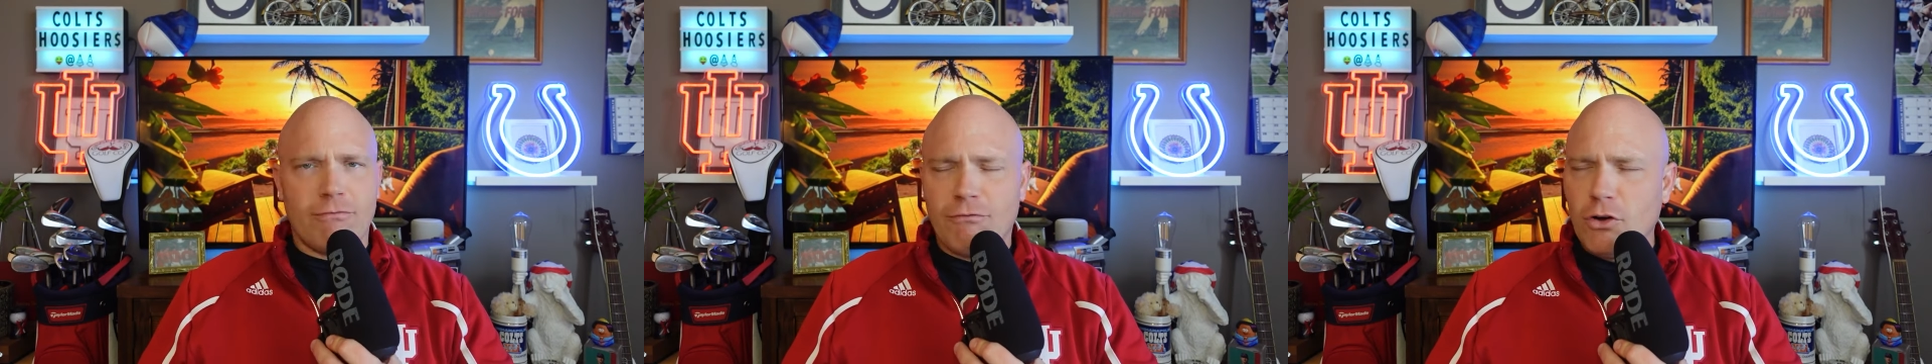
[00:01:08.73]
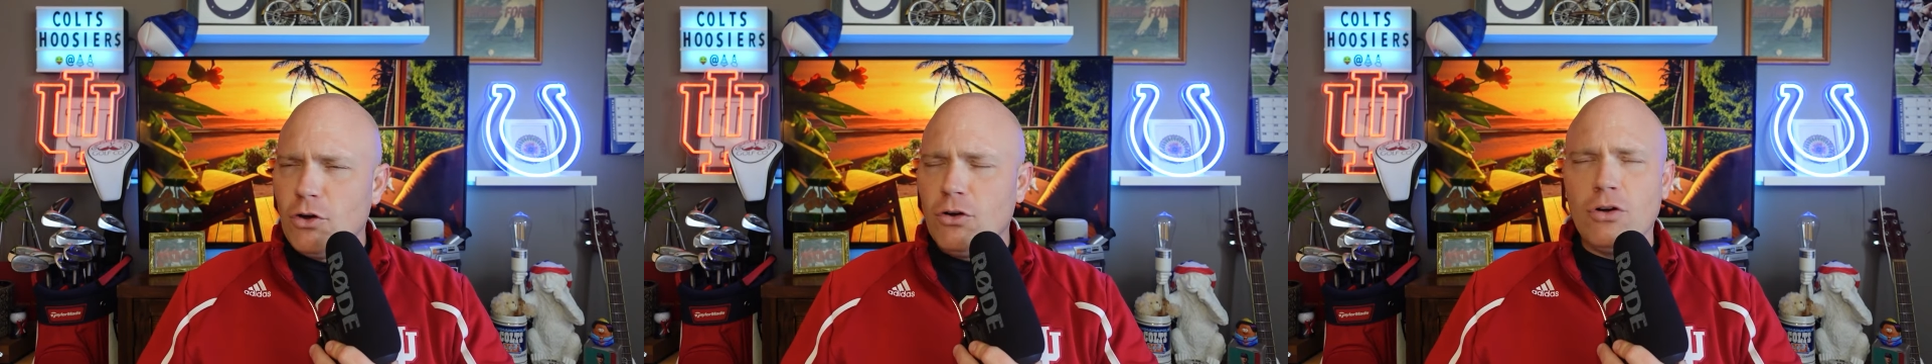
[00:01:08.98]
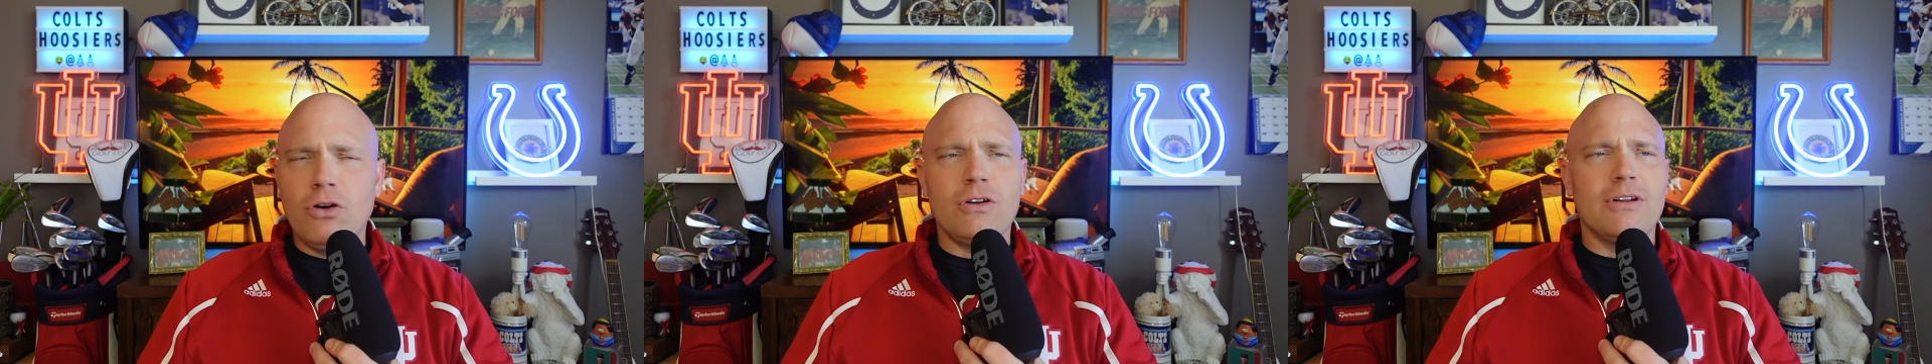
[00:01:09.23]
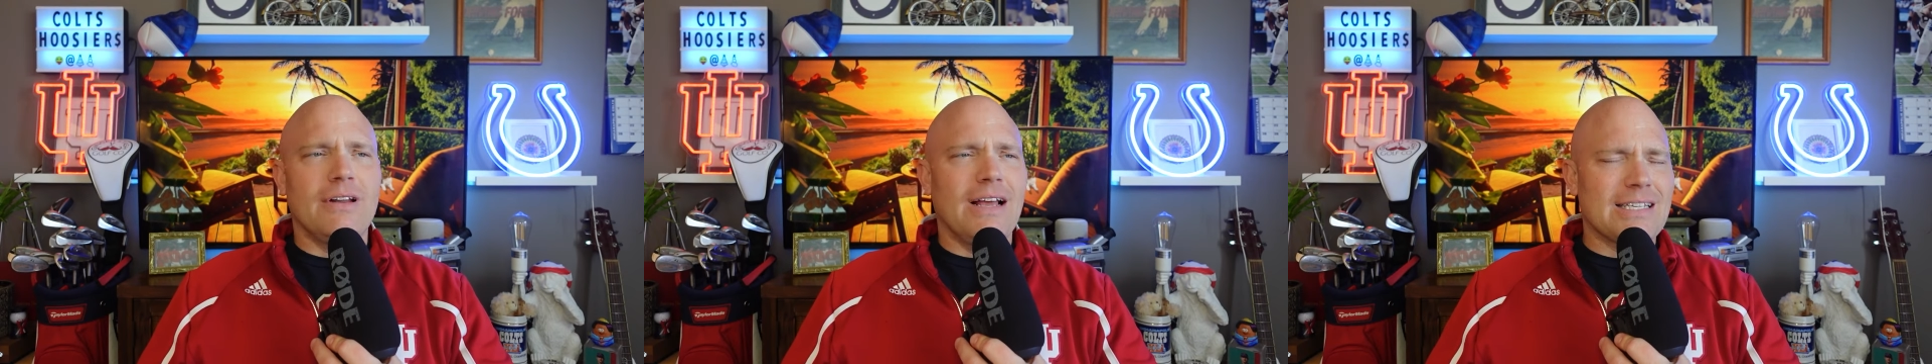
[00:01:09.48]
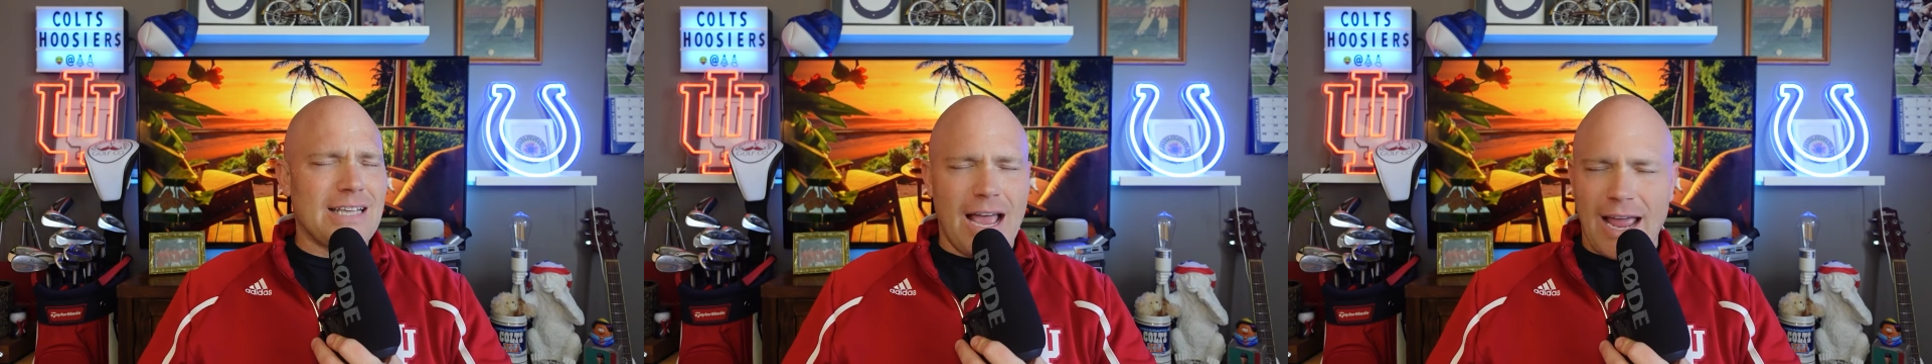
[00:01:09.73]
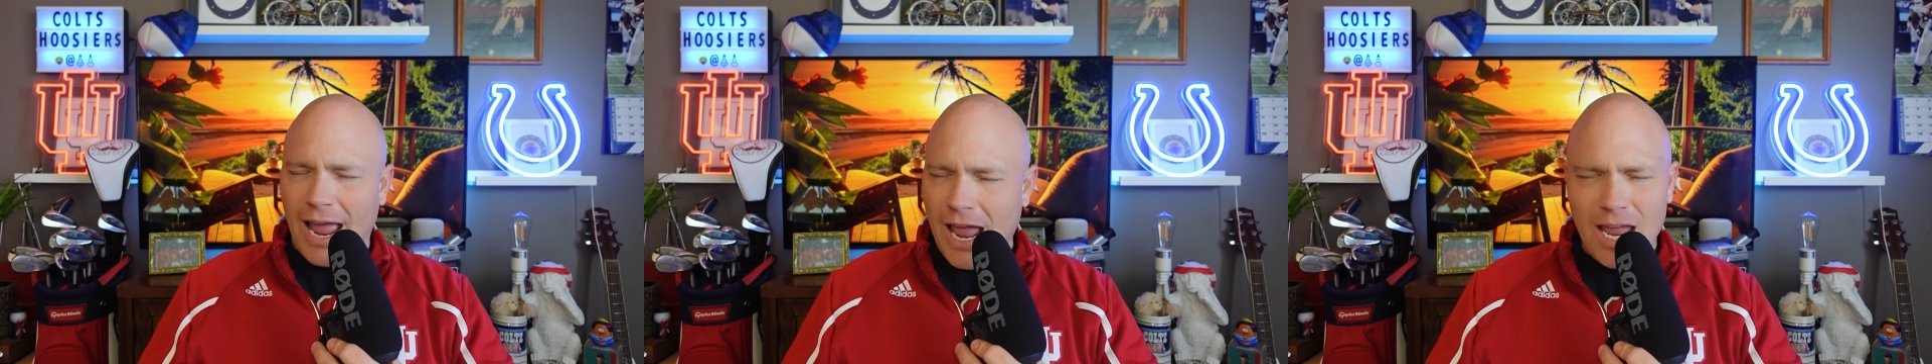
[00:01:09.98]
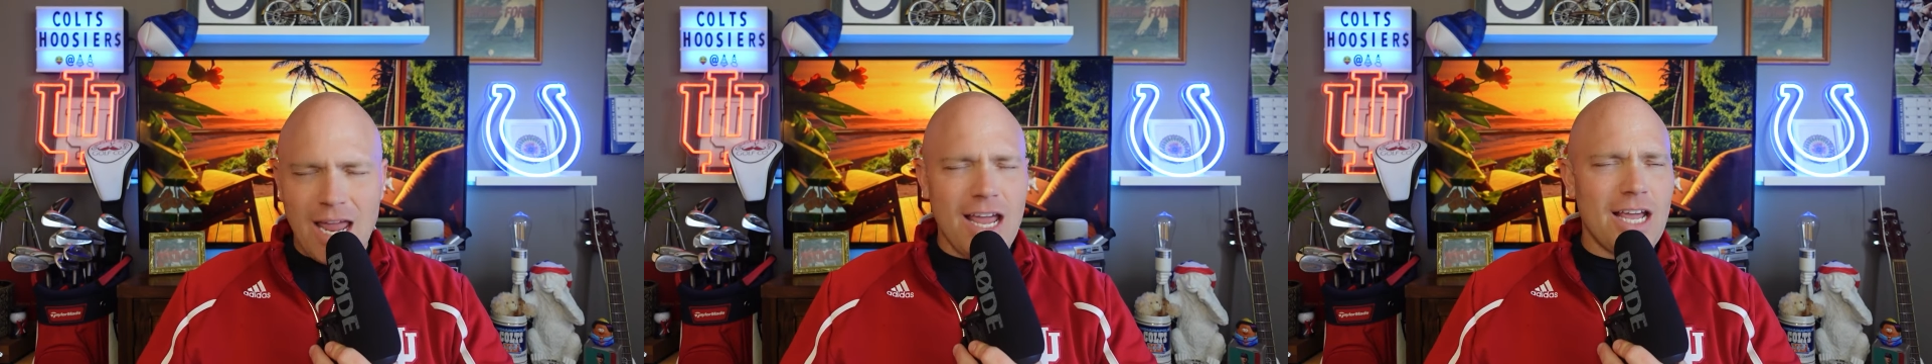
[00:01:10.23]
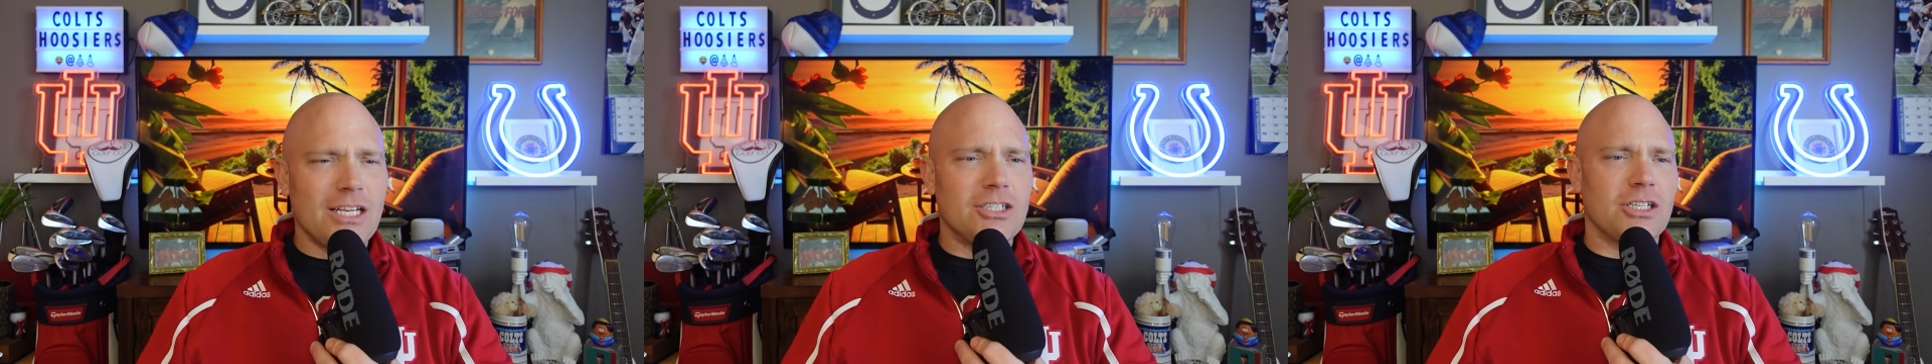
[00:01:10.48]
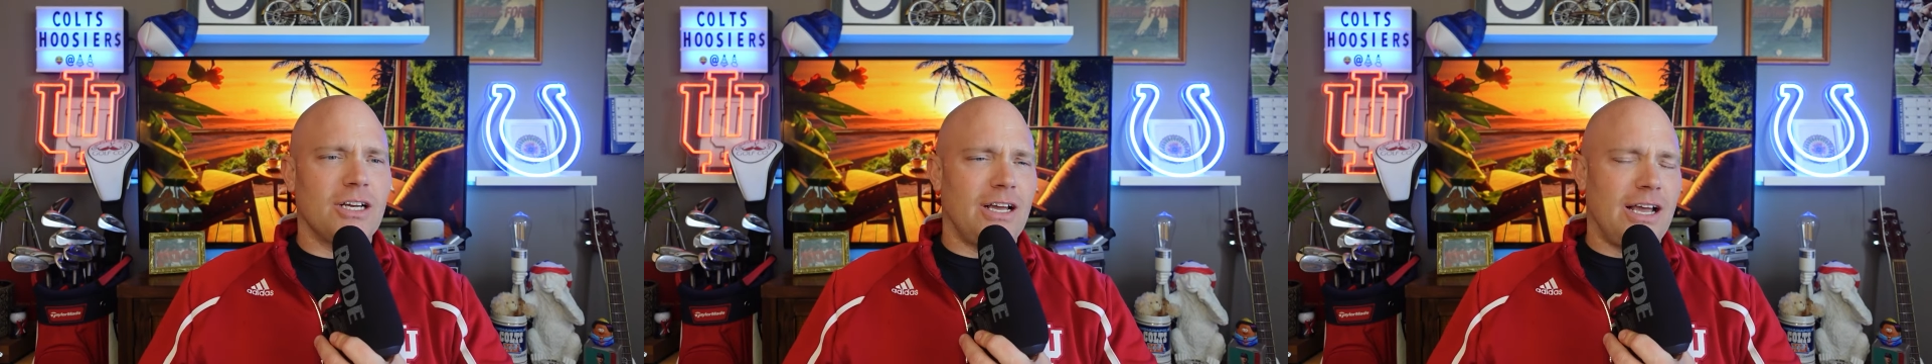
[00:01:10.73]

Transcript: food as I age